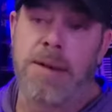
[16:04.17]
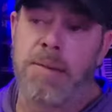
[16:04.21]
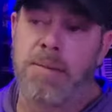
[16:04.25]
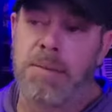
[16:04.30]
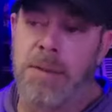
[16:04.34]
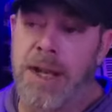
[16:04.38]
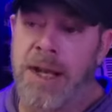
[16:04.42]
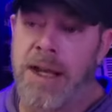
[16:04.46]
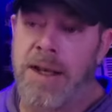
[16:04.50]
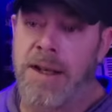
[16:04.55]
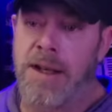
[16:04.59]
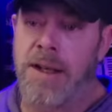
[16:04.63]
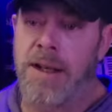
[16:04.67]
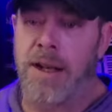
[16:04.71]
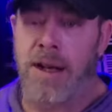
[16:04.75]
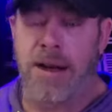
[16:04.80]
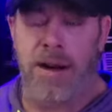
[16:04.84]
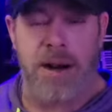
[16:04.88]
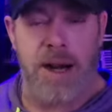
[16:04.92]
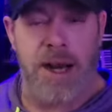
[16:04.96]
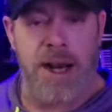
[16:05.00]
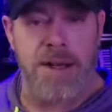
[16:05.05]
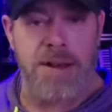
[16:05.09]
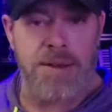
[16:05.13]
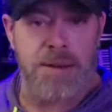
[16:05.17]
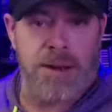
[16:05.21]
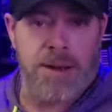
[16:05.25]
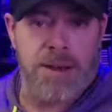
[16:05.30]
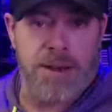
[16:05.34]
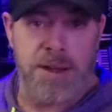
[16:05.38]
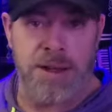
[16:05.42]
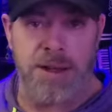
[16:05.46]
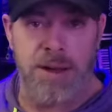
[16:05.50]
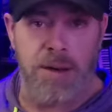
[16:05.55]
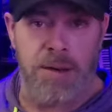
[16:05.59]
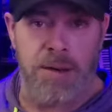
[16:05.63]
meet and interact
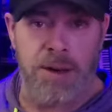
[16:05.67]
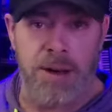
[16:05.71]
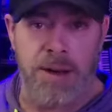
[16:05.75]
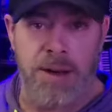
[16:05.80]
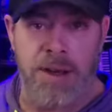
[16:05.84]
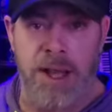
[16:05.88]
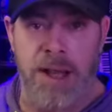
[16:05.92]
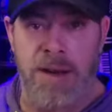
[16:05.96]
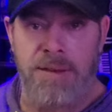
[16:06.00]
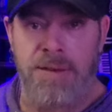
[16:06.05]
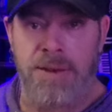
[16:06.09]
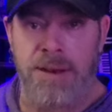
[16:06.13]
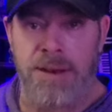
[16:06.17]
with in your real life.